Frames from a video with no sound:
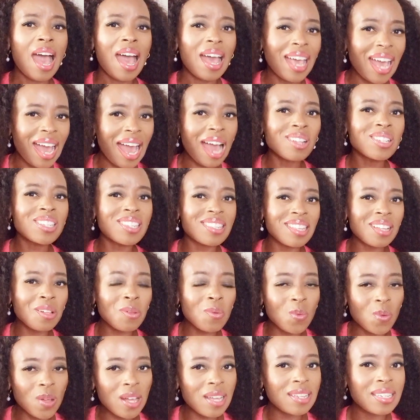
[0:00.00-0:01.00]
I still
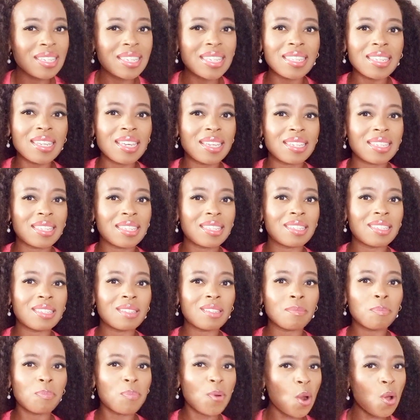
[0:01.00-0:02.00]
win, sis.
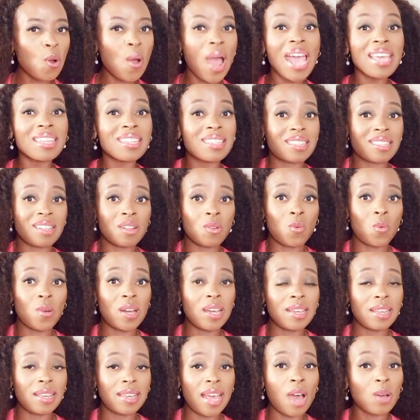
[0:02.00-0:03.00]
Bro, I still
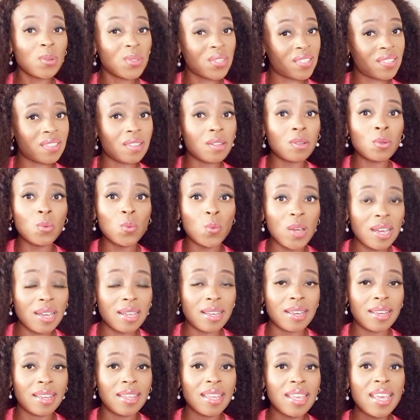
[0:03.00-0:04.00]
win. I'd still
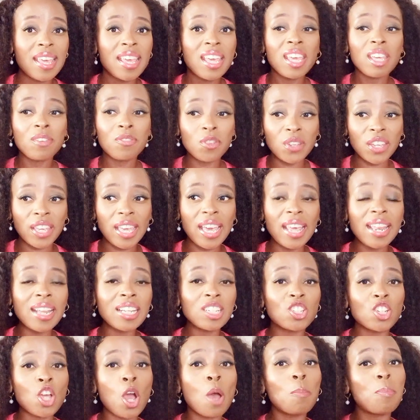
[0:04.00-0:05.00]
win. If you get a
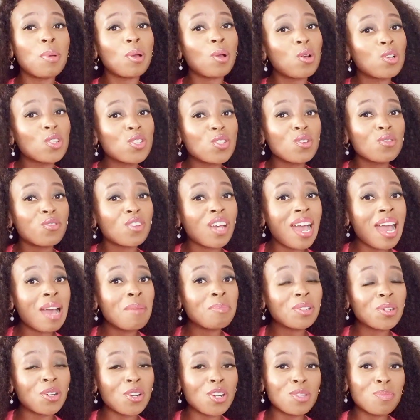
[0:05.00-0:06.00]
job because you've come
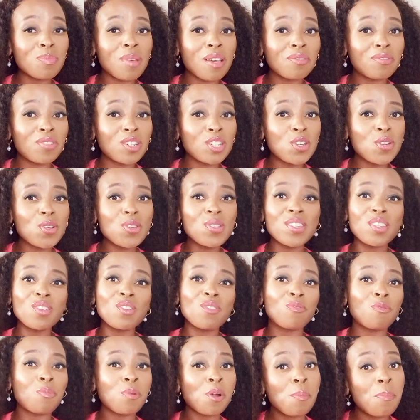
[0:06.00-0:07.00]
across my videos and
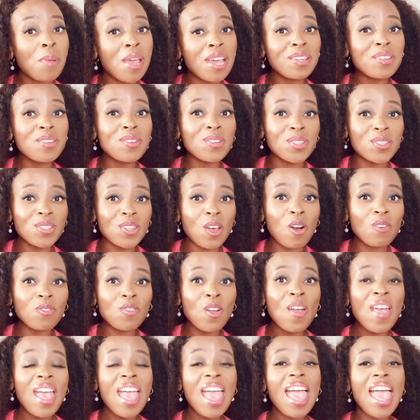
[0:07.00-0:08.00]
you've prepared yourself,
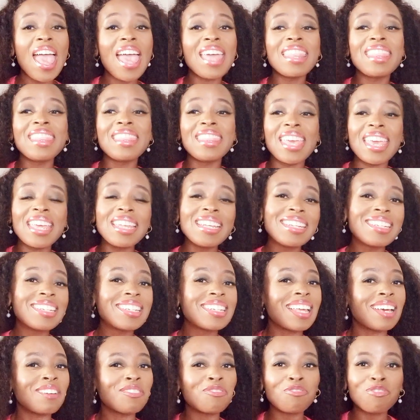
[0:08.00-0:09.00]
and then
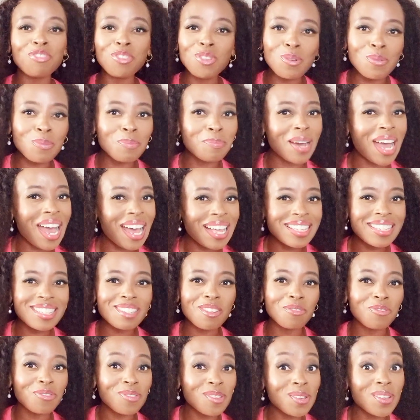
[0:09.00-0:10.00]
a few months
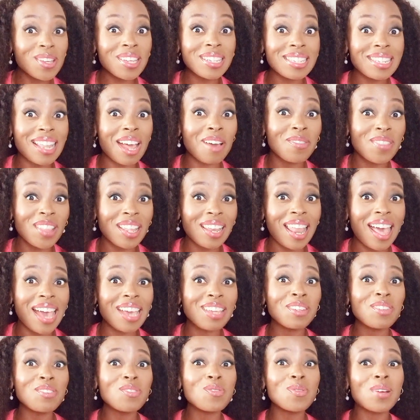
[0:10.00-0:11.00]
or few years down the
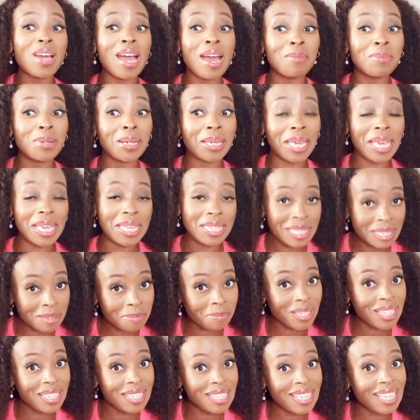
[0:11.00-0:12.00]
line, you come against
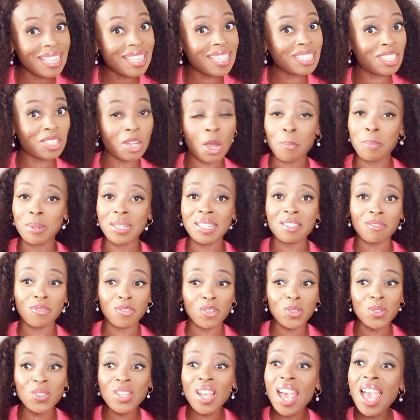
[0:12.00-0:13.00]
me in the job
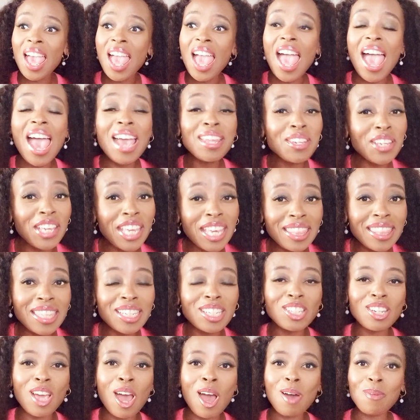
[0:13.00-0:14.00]
interviews and you get the
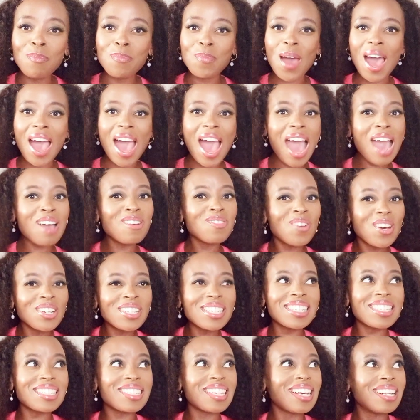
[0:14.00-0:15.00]
job, I would
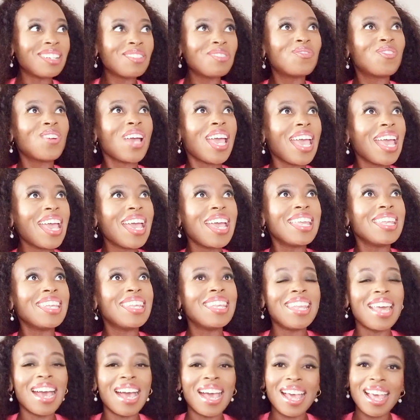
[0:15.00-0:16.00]
still
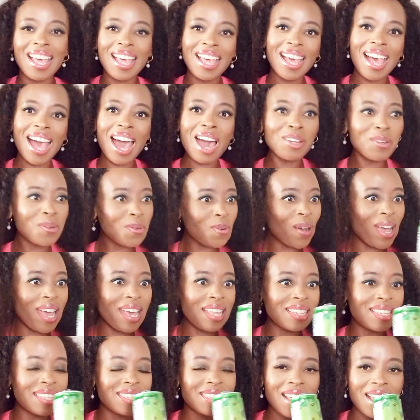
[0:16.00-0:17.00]
win. I'd
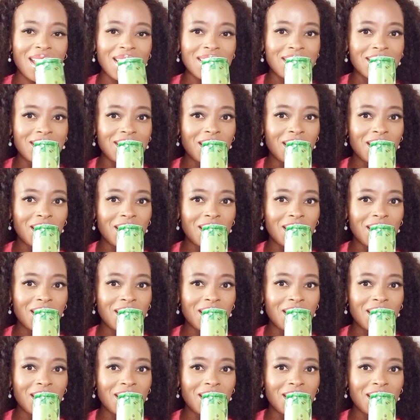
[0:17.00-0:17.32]
win, sis.